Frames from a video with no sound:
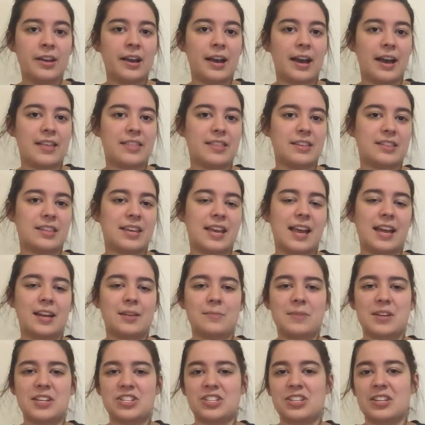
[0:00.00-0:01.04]
I think the
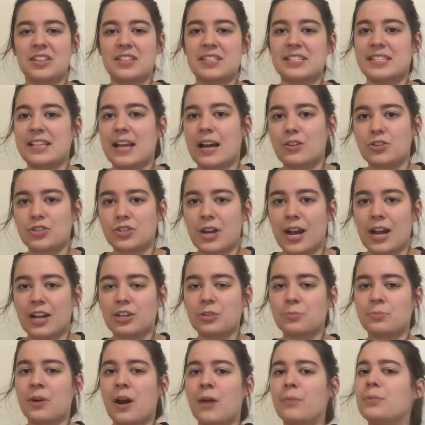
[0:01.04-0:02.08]
animation and the soundtrack
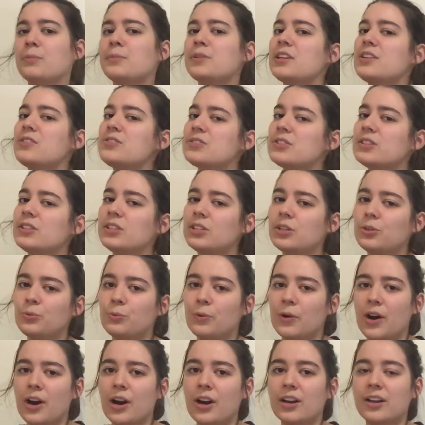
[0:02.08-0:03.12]
could probably use a little
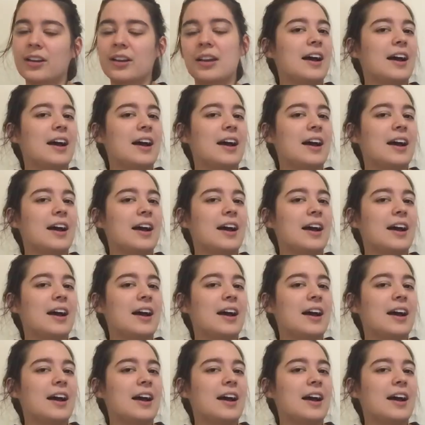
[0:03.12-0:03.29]
work.